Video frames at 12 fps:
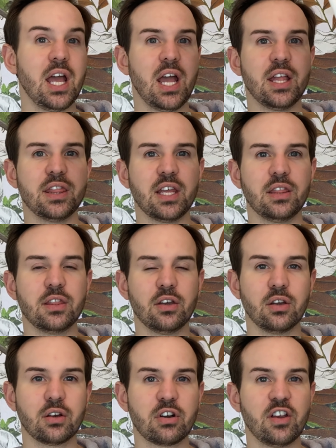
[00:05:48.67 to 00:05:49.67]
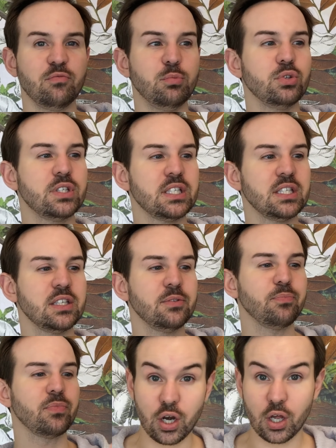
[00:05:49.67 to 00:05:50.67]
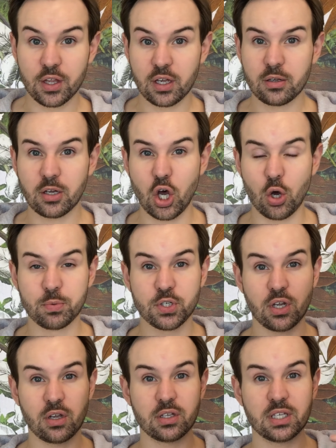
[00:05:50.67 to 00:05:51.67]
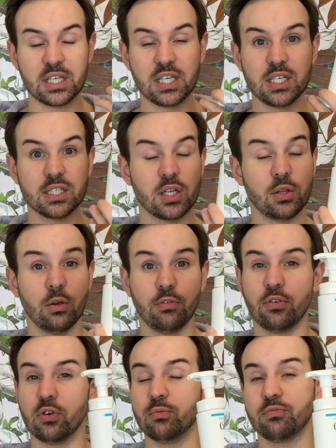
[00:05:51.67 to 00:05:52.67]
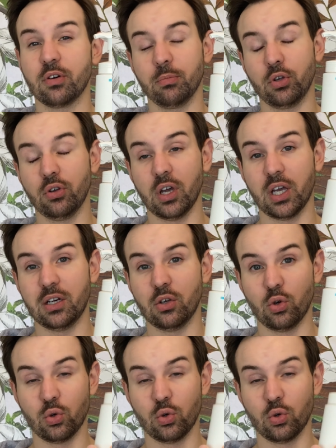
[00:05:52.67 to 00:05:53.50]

And then the Krave Beauty. Another option is the foam from Curel.